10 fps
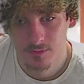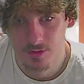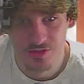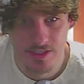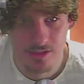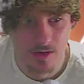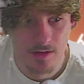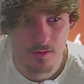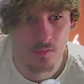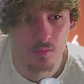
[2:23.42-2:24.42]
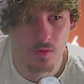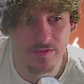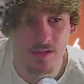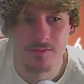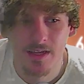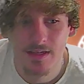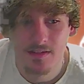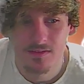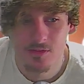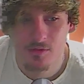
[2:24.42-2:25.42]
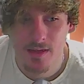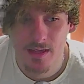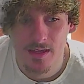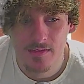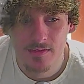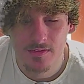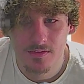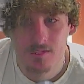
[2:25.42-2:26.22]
the stink rat. What's up next, you may ask?